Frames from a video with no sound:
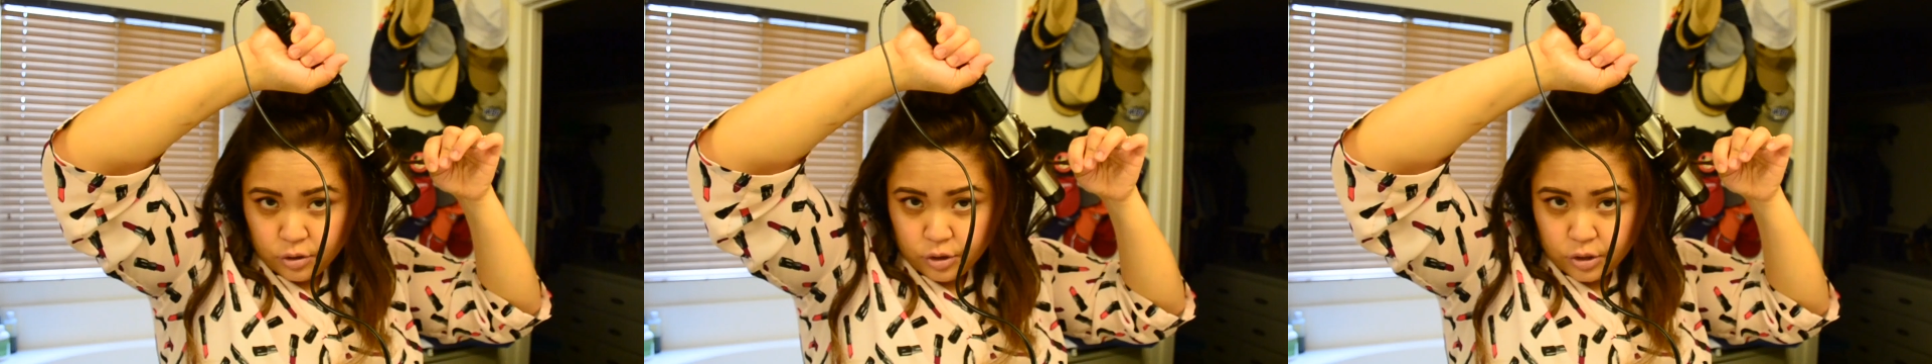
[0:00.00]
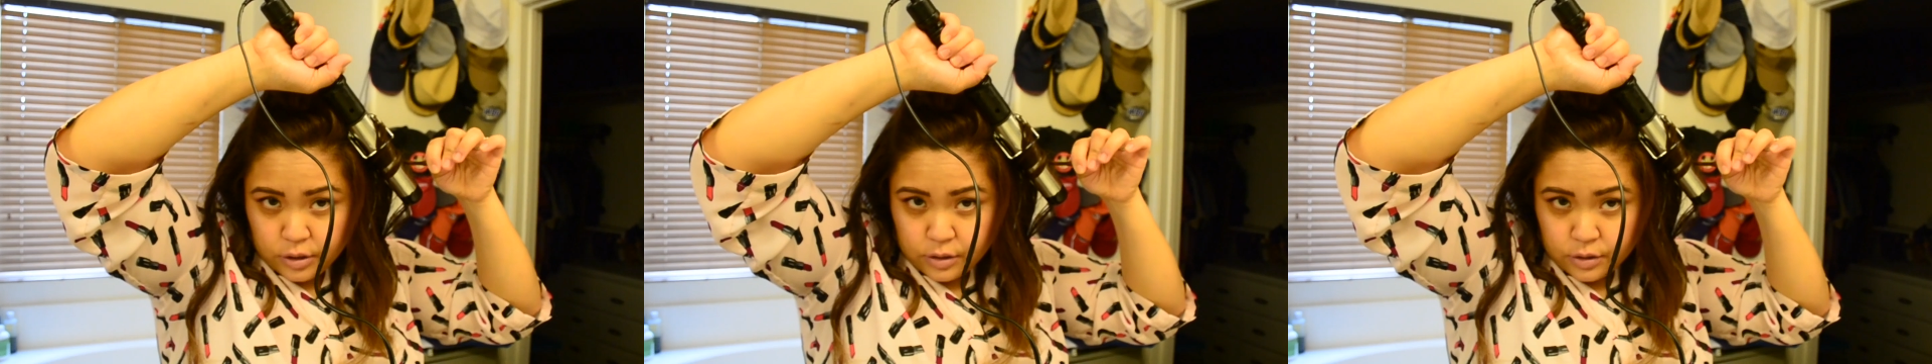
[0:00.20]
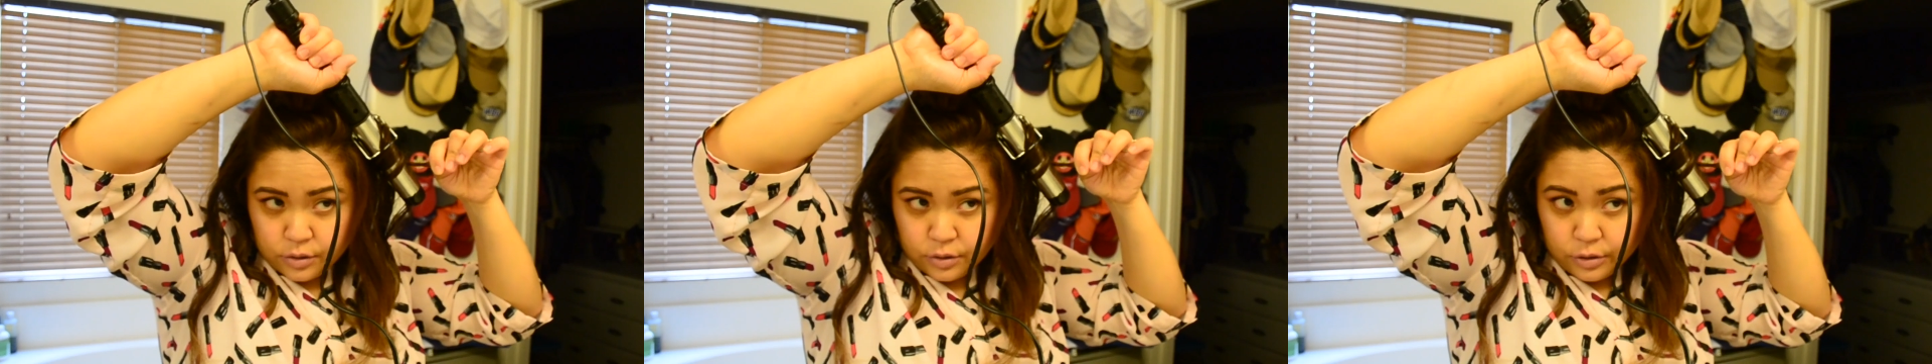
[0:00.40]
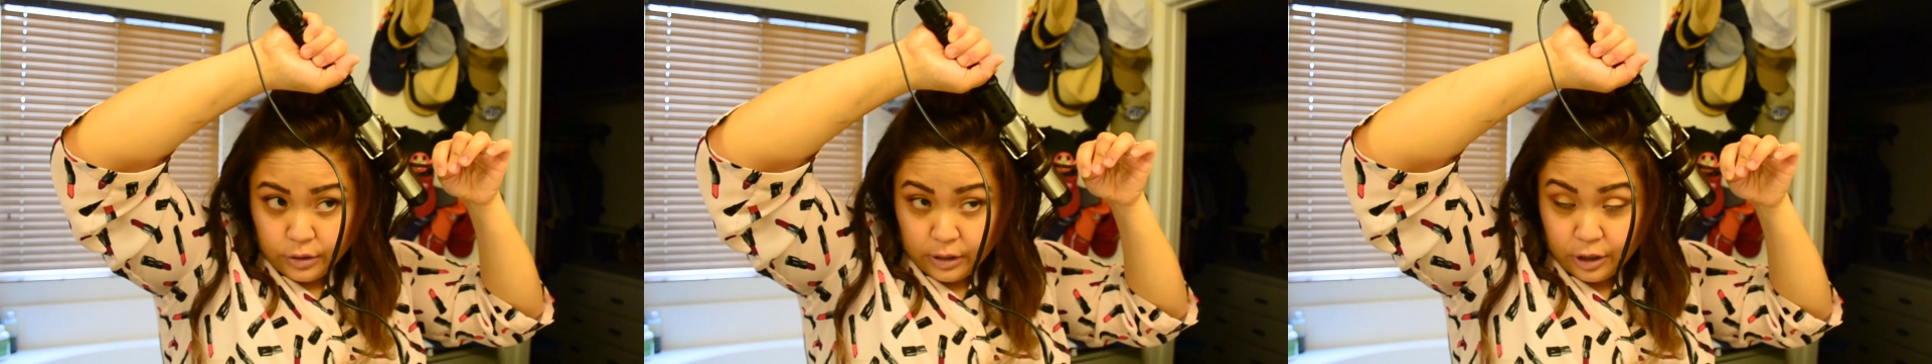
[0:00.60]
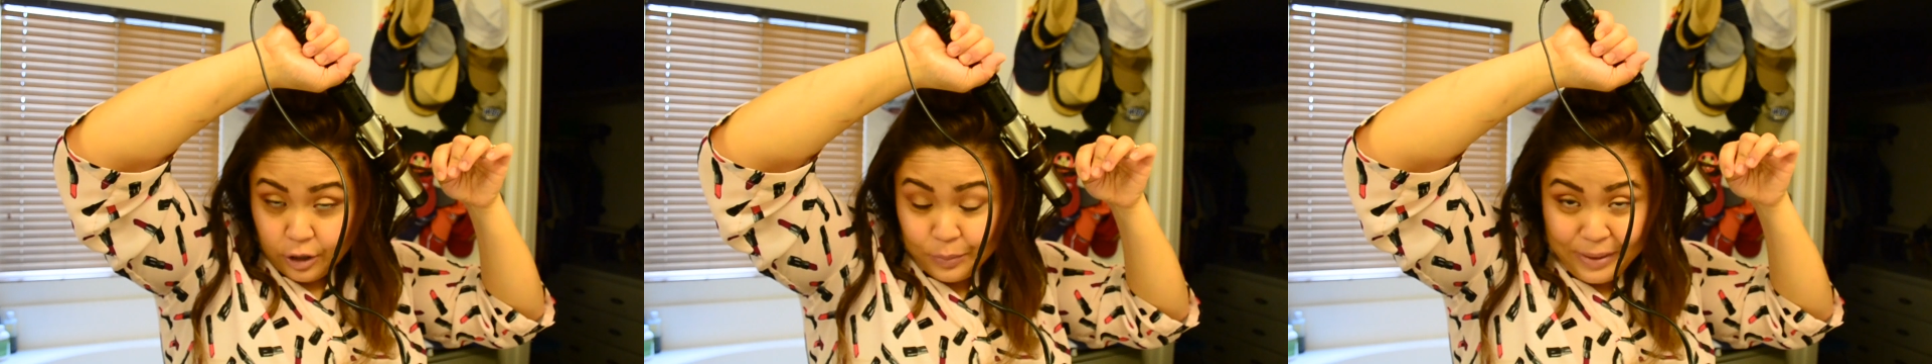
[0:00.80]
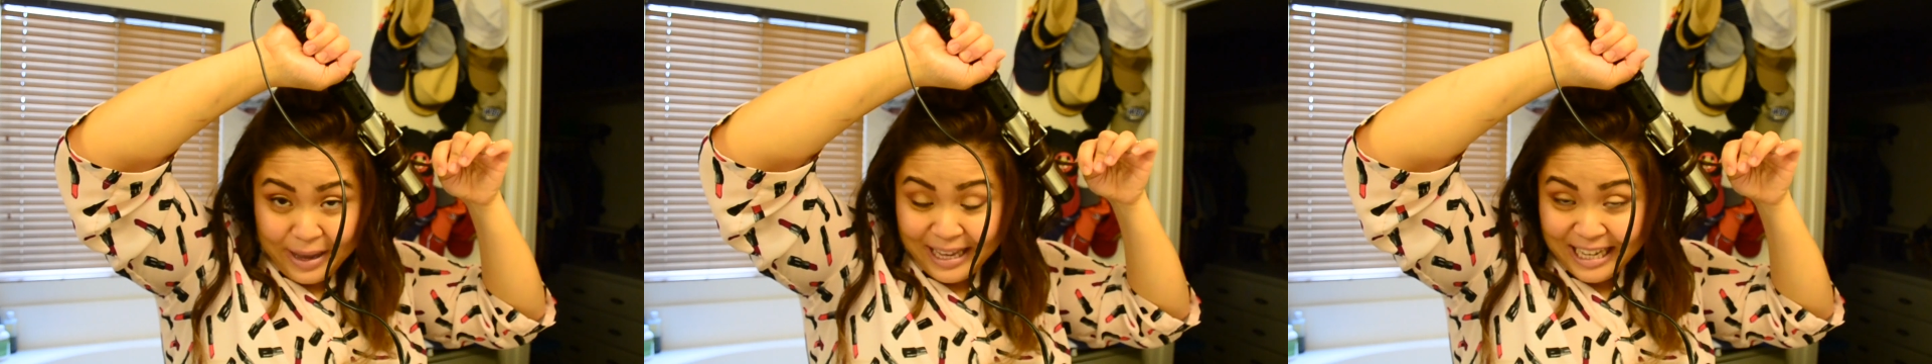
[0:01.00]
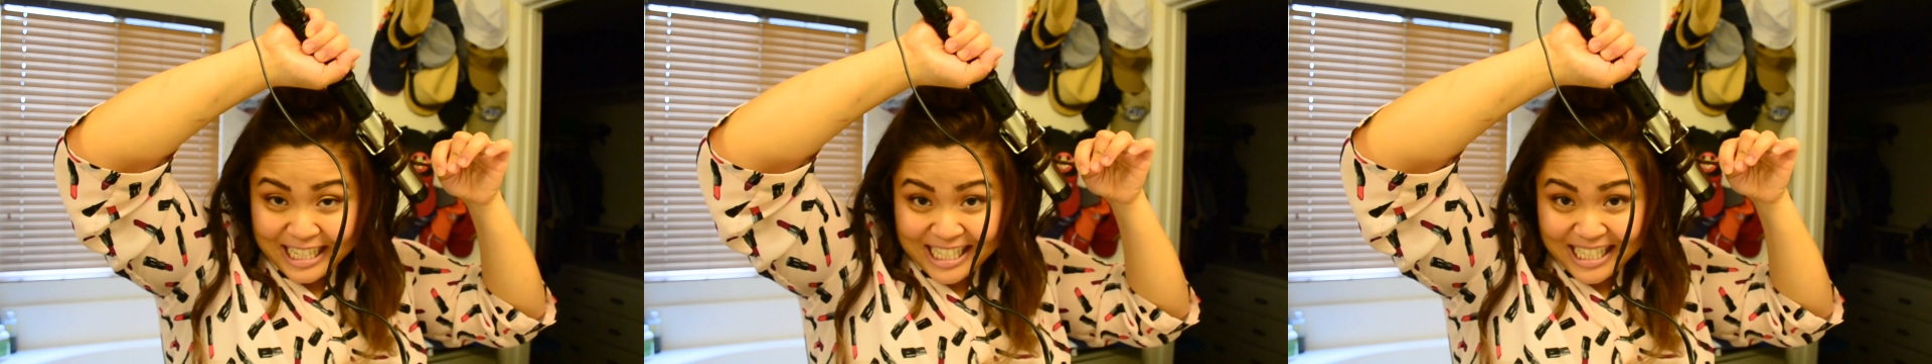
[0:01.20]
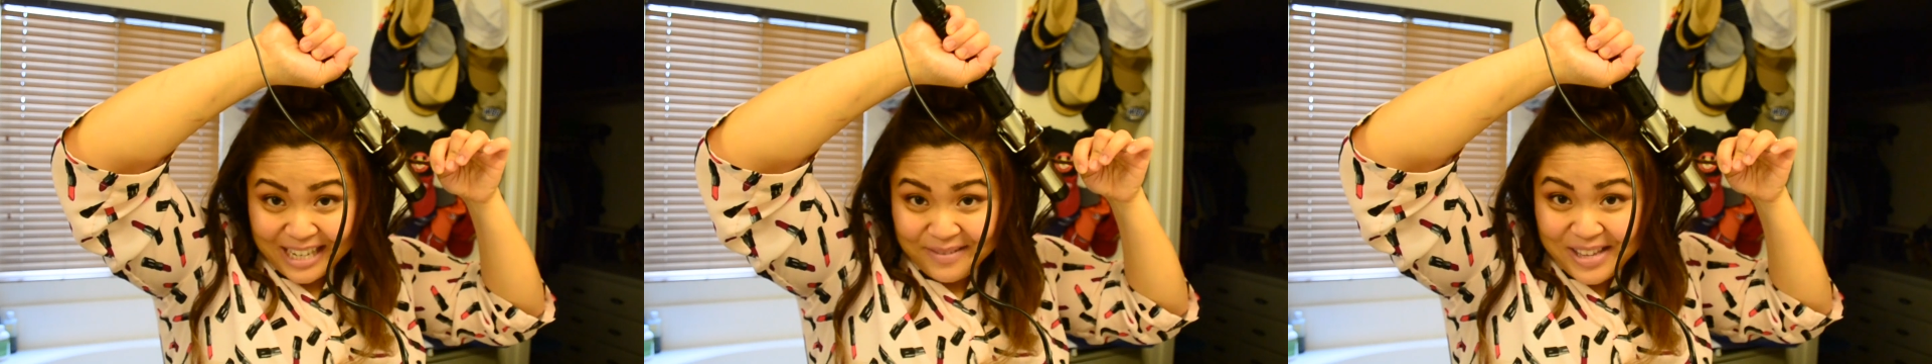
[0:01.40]
or just try your
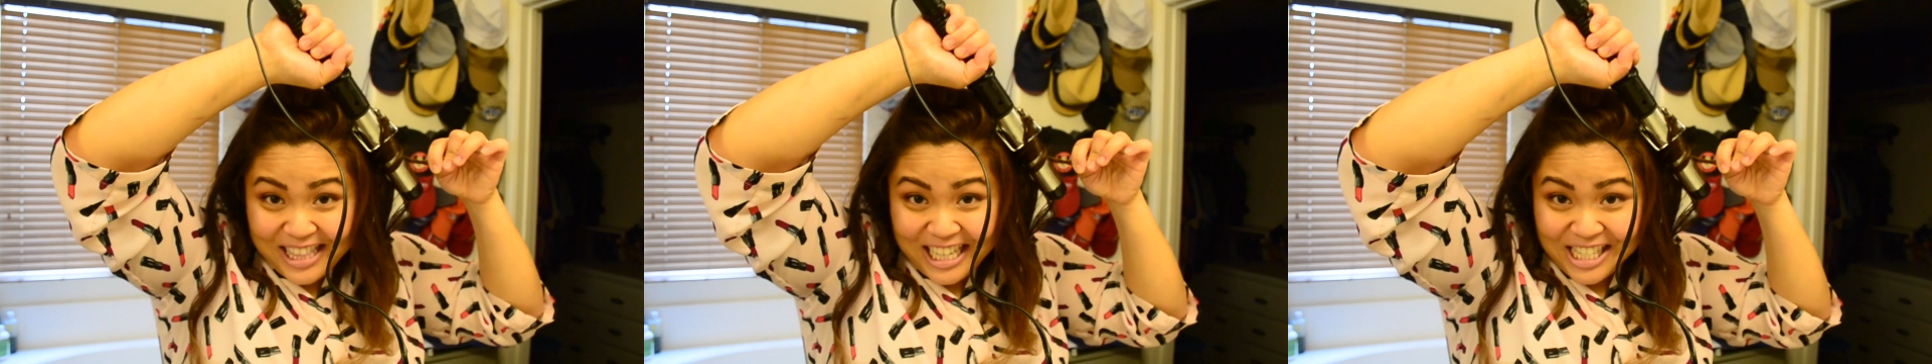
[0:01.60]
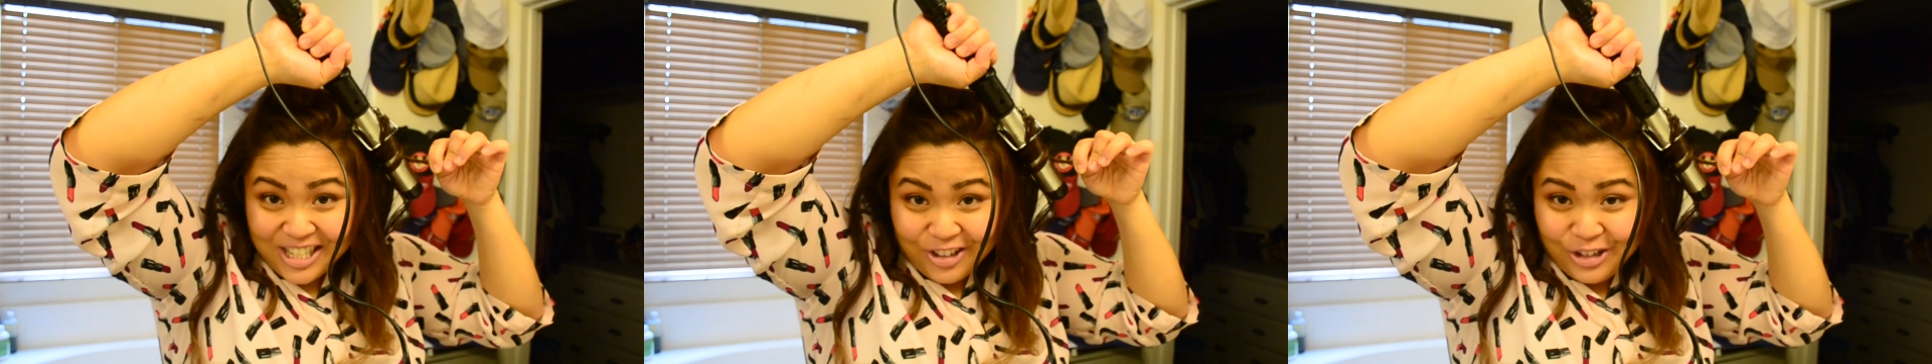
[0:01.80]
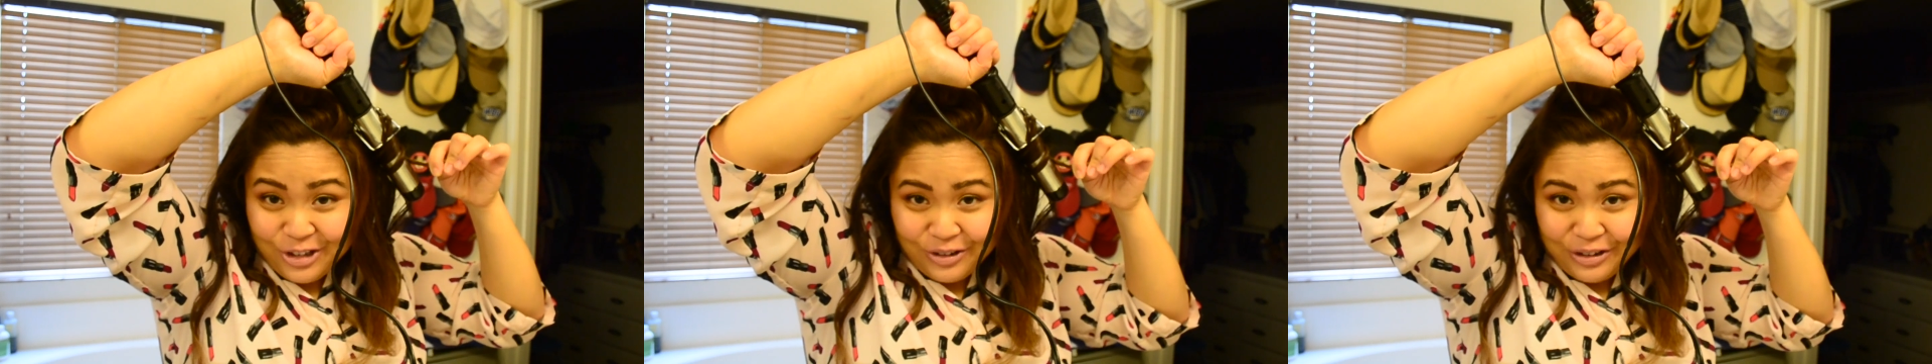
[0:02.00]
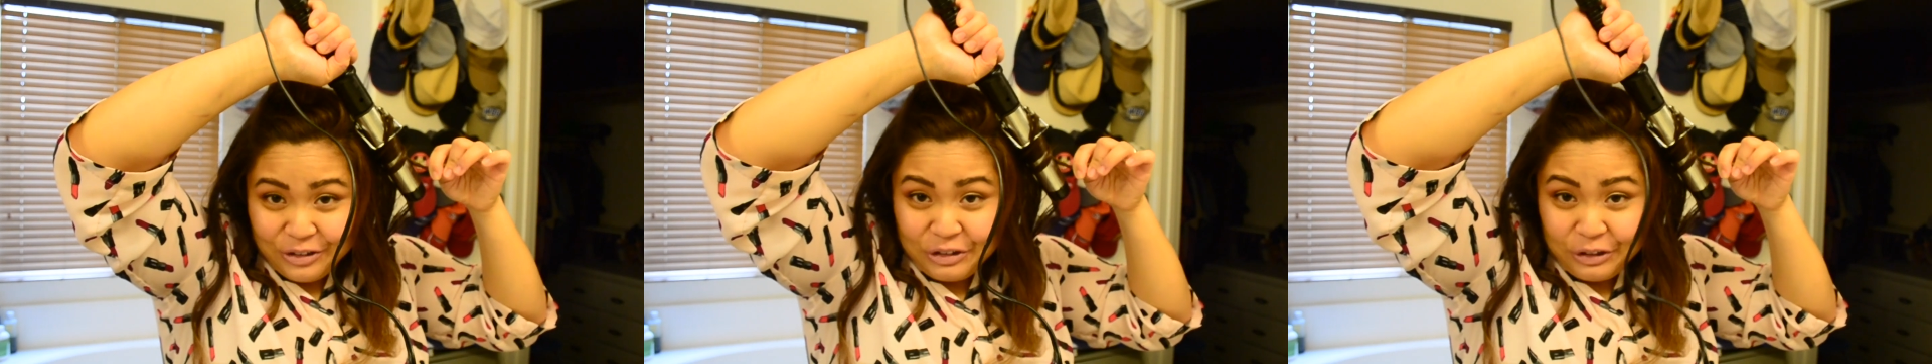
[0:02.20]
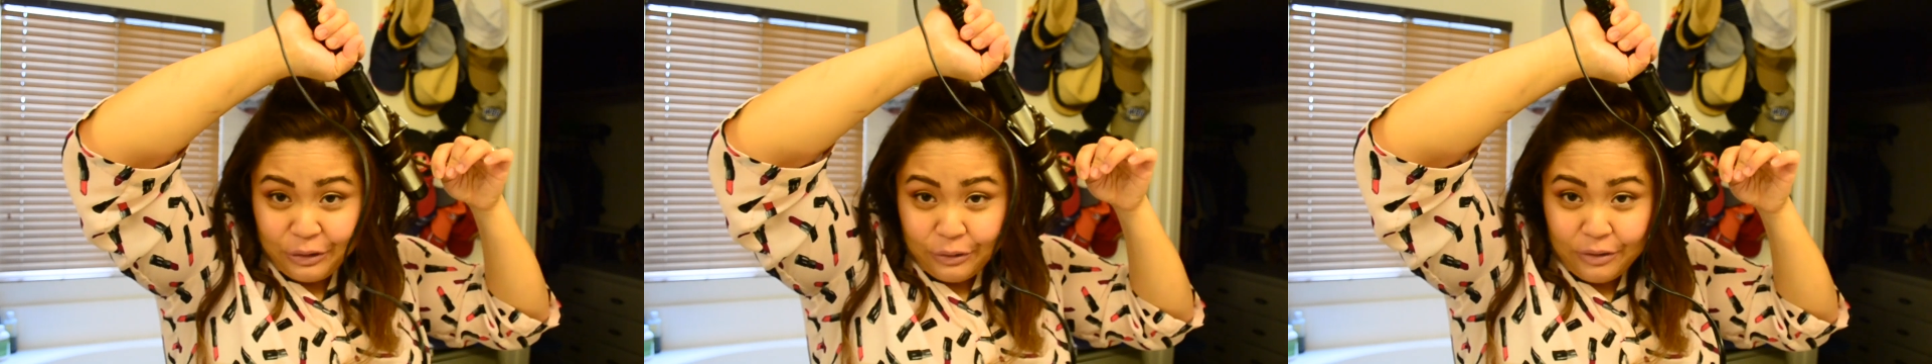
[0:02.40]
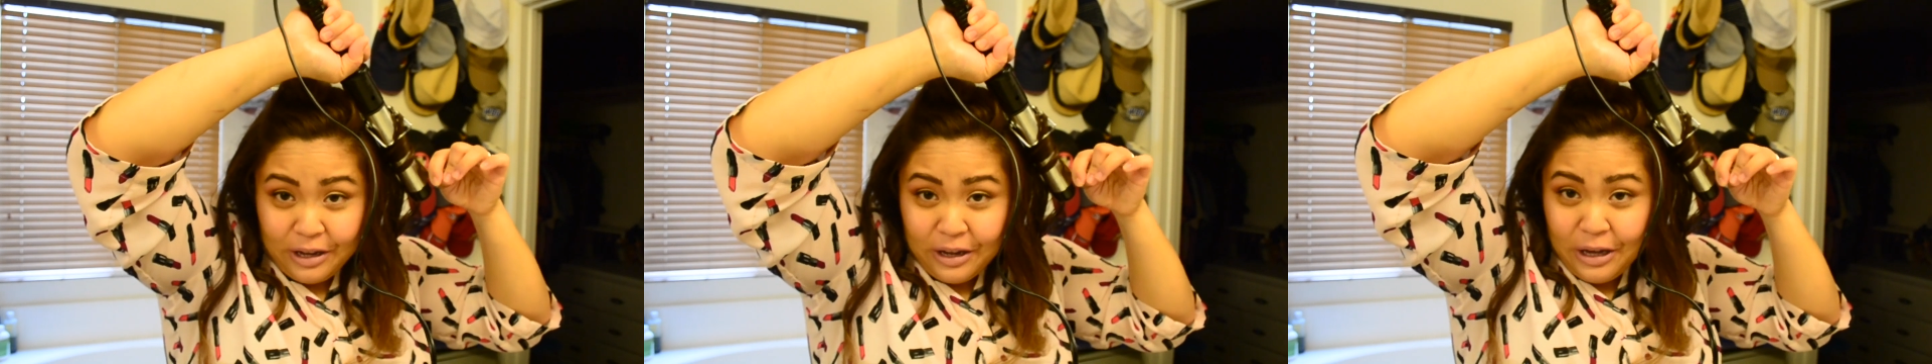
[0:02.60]
best. I mean, that's all you can do.